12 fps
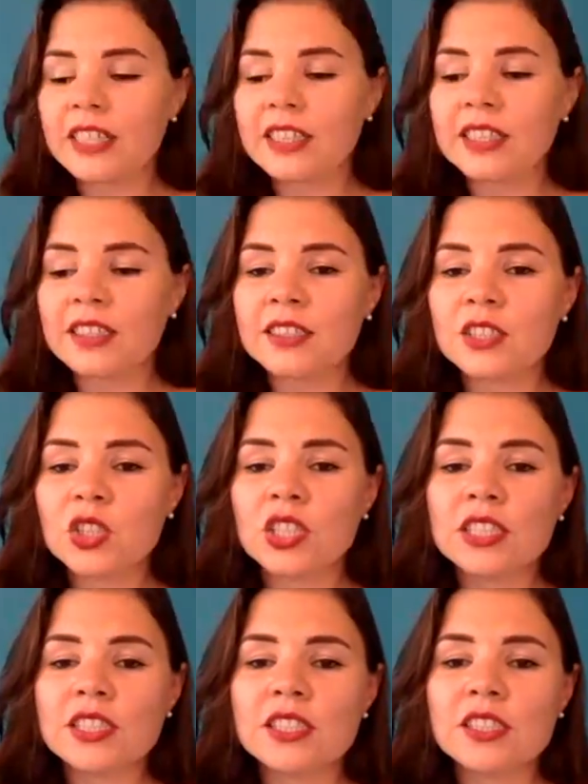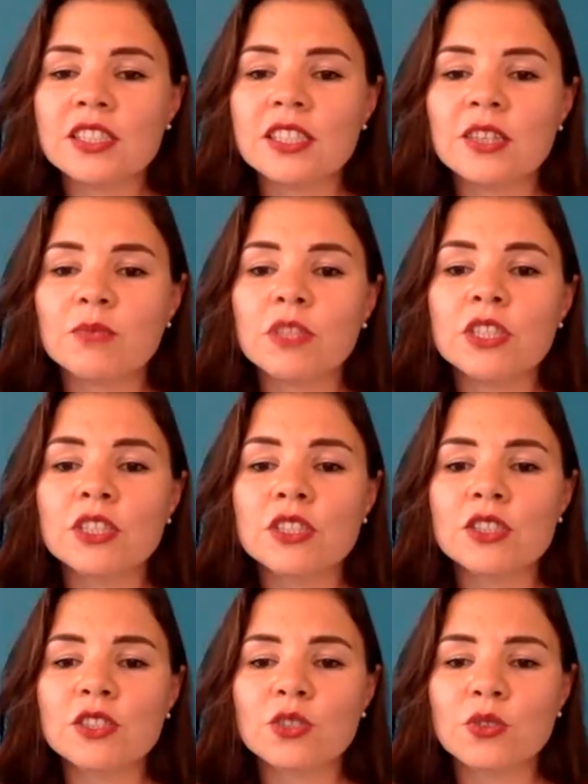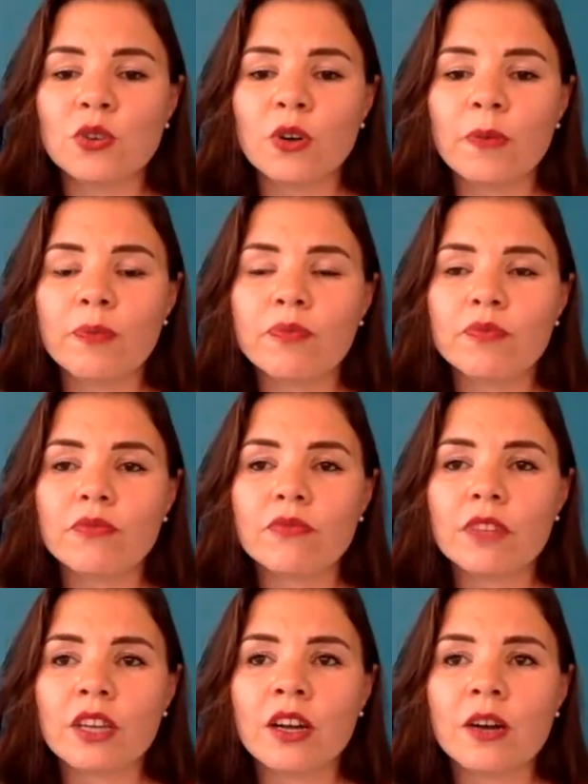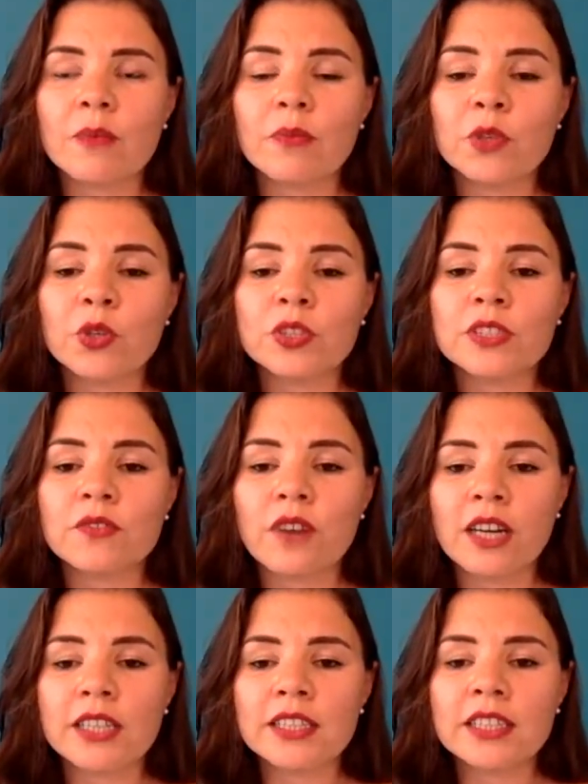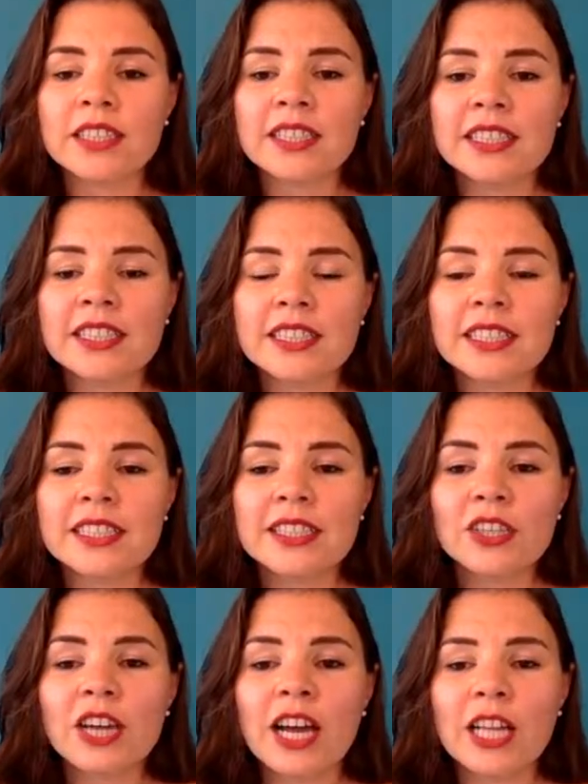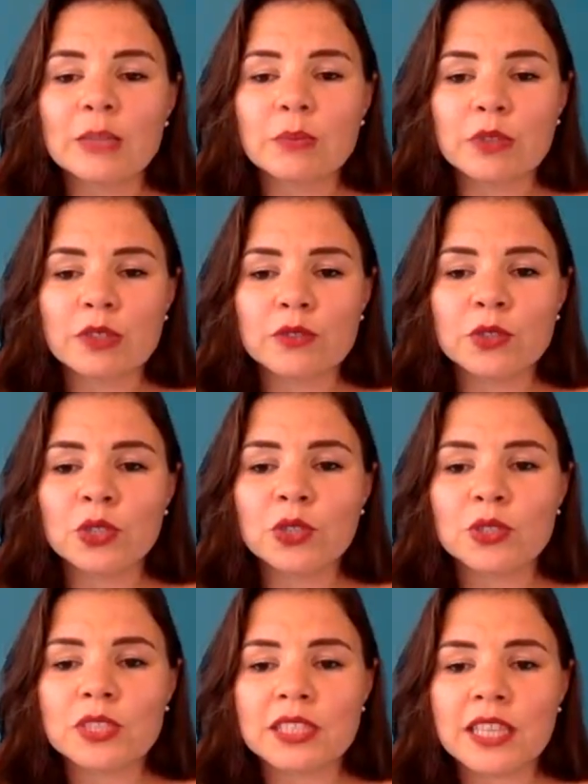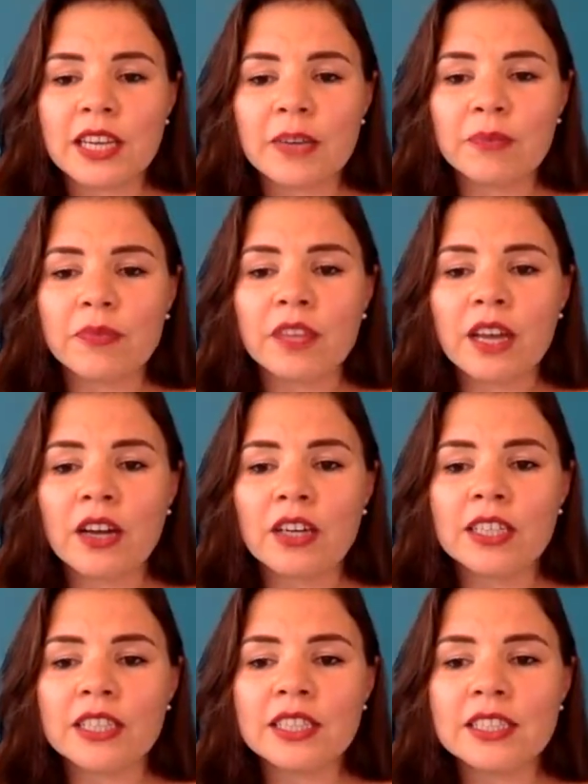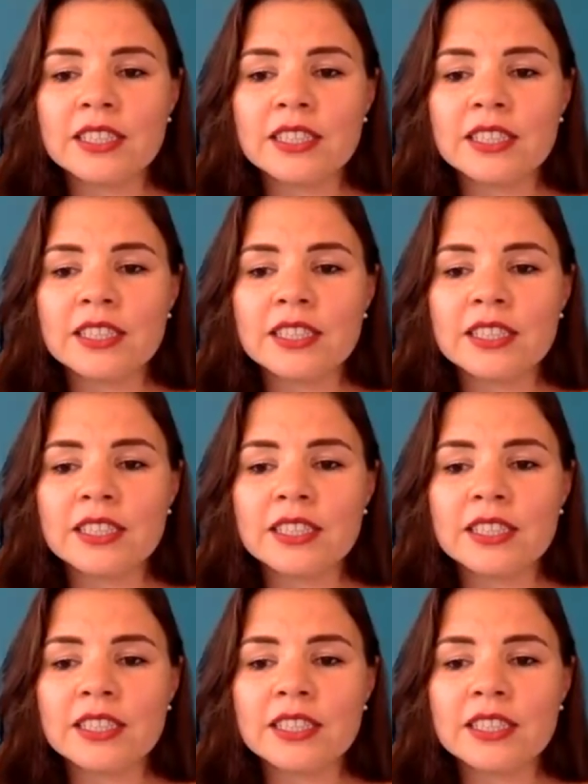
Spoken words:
This is your divine helper, so to say. Now it